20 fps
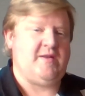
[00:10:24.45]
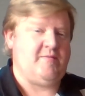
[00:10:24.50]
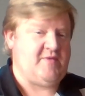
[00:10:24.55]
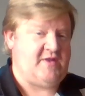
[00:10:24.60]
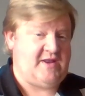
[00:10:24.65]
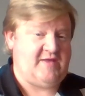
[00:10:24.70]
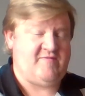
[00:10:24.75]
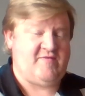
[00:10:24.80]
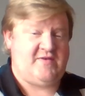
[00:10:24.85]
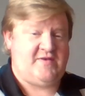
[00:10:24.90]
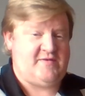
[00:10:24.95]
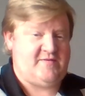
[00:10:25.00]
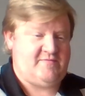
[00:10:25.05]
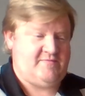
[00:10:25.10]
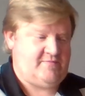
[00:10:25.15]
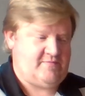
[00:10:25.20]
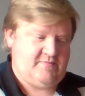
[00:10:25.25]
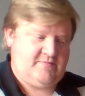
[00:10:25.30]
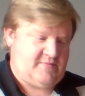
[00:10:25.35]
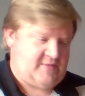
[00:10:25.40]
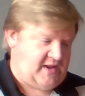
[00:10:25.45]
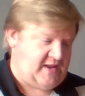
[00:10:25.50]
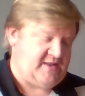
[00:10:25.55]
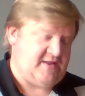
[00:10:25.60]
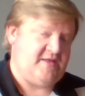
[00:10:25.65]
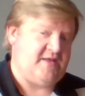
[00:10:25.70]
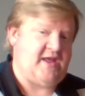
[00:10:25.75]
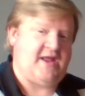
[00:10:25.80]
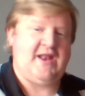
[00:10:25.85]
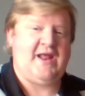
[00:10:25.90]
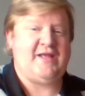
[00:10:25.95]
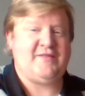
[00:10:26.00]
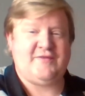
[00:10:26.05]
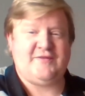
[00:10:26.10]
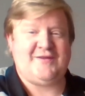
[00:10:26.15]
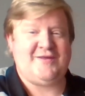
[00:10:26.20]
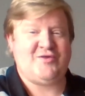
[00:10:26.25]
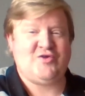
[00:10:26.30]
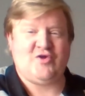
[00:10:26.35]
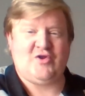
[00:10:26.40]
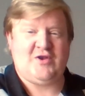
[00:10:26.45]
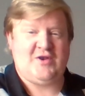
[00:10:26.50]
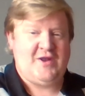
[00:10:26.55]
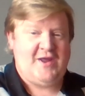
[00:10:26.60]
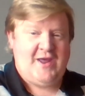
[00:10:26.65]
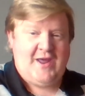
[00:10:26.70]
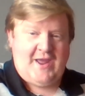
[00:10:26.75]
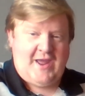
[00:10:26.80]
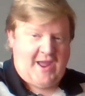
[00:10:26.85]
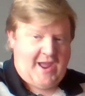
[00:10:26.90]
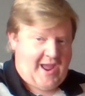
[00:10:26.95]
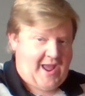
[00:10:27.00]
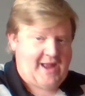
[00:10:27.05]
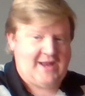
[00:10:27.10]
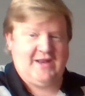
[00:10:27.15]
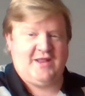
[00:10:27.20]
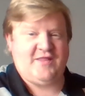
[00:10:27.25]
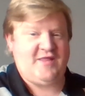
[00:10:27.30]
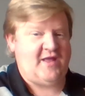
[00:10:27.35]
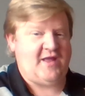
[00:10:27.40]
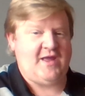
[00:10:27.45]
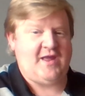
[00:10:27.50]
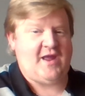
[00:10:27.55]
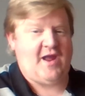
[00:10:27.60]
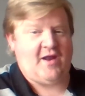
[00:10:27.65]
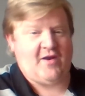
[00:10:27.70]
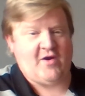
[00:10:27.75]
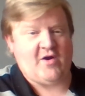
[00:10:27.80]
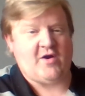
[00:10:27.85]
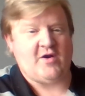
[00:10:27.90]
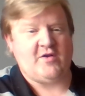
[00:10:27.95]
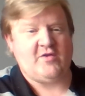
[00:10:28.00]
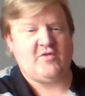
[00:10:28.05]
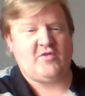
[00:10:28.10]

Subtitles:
But even in 8th edition, anything could get hurt.